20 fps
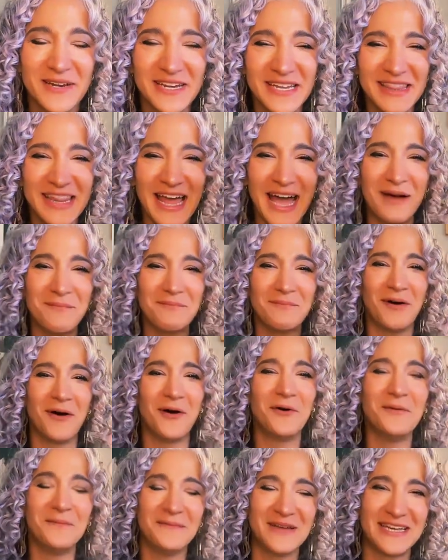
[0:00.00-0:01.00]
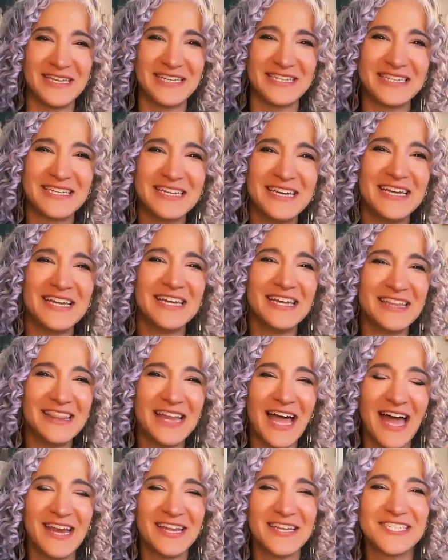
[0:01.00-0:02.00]
but in that moment,
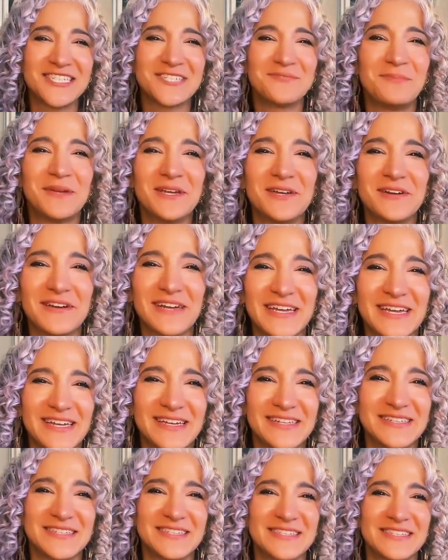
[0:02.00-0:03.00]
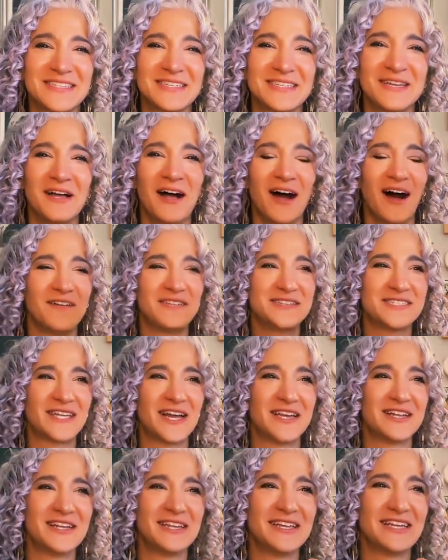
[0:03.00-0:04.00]
in that experience of
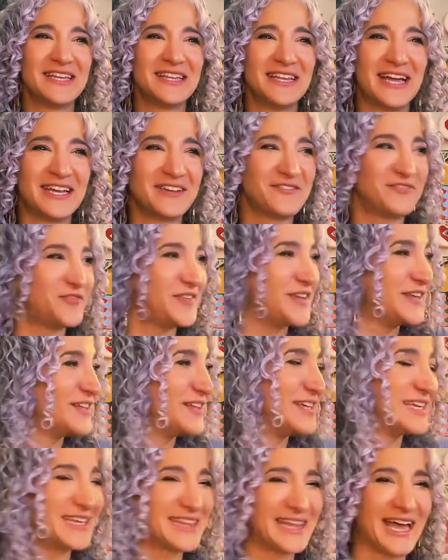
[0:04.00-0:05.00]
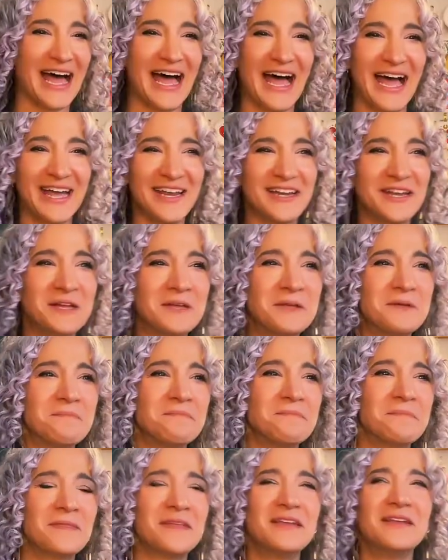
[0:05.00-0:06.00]
suddenly like feeling that,
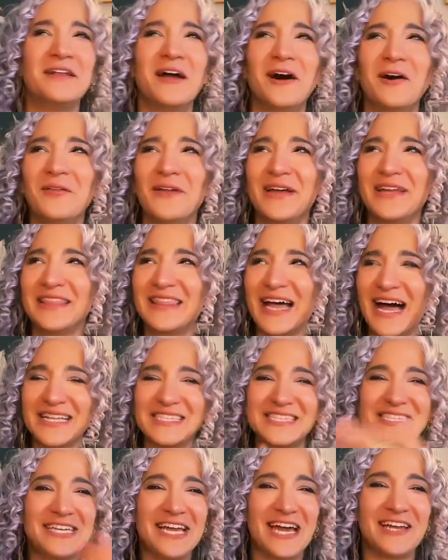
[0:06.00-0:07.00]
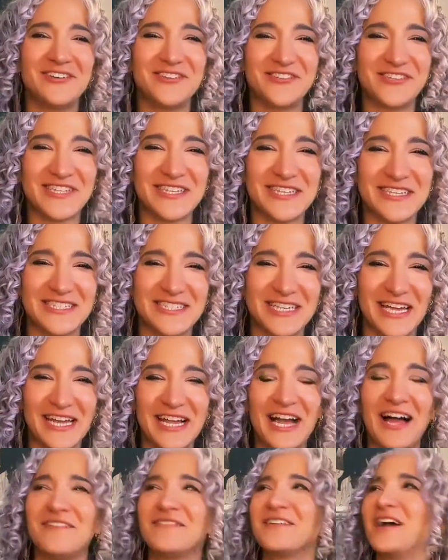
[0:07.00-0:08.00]
you know, like that's the energy that's
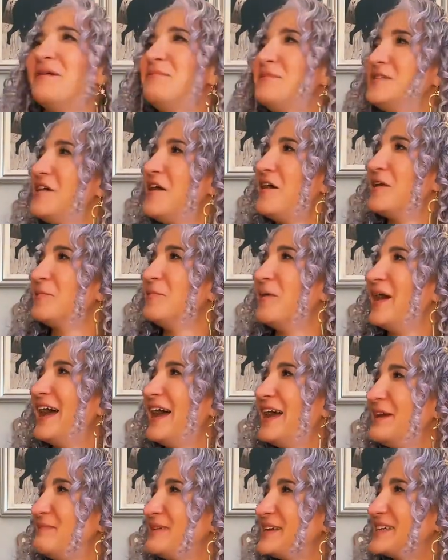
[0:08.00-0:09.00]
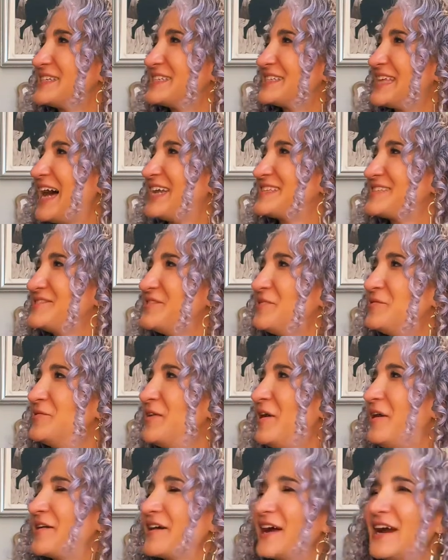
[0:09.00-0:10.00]
like, I've come a long way, because that's no
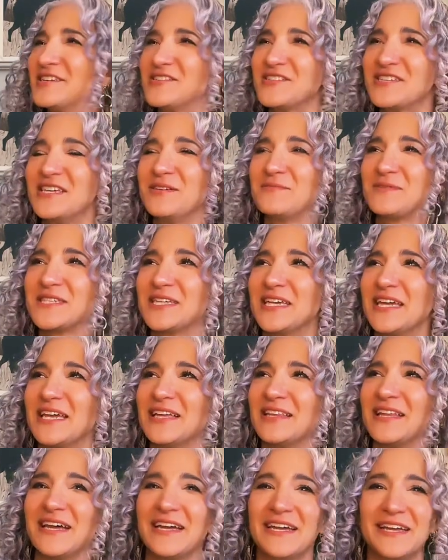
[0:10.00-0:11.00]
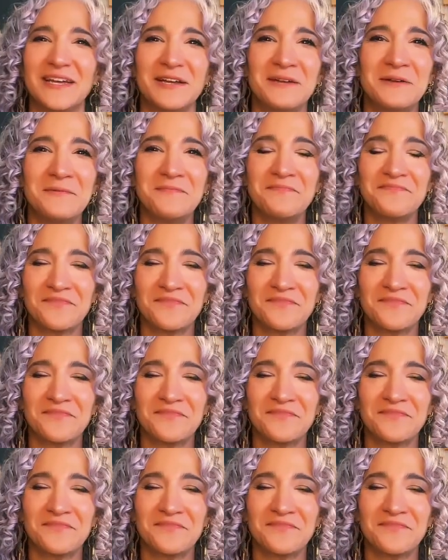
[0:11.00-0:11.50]
longer, I just keep seeing that